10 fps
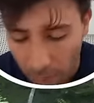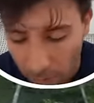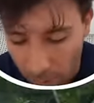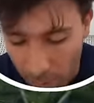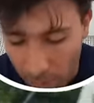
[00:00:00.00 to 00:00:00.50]

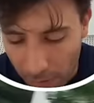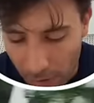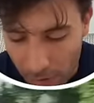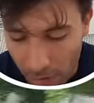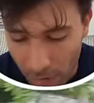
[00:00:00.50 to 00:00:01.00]
but I
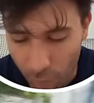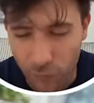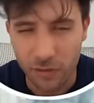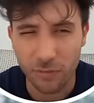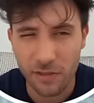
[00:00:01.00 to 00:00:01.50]
think for
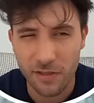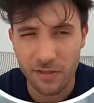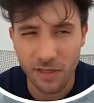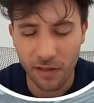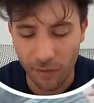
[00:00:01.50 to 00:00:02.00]
some reason it's
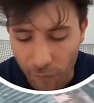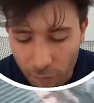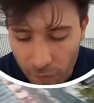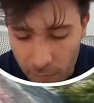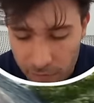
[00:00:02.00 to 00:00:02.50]
at like
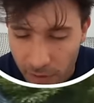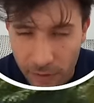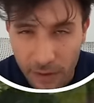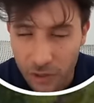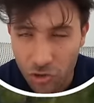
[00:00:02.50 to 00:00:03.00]
fifty percent.
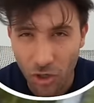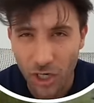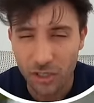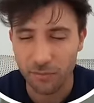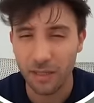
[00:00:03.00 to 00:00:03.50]
And I
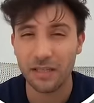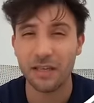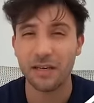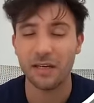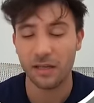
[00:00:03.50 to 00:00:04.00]
tried
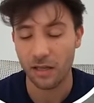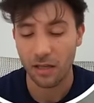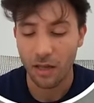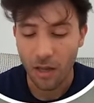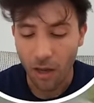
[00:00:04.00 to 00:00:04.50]
making it
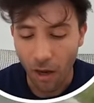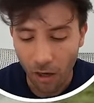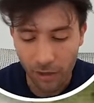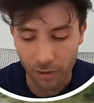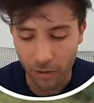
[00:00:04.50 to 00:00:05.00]

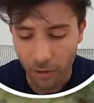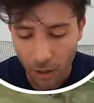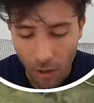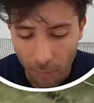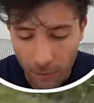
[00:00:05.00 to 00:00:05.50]
higher,
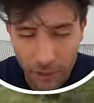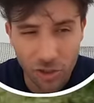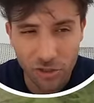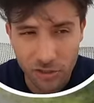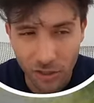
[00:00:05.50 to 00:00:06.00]
but it's
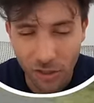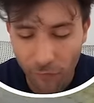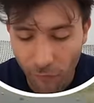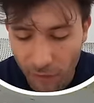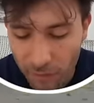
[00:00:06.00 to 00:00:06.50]
just stuck at
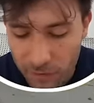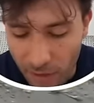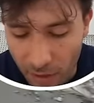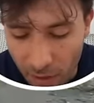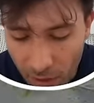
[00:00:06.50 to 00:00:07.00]
fifty
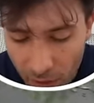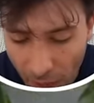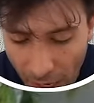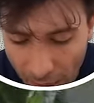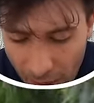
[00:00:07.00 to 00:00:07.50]
percent.
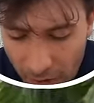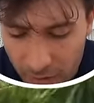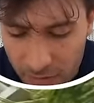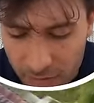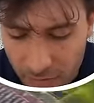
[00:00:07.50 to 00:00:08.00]
And,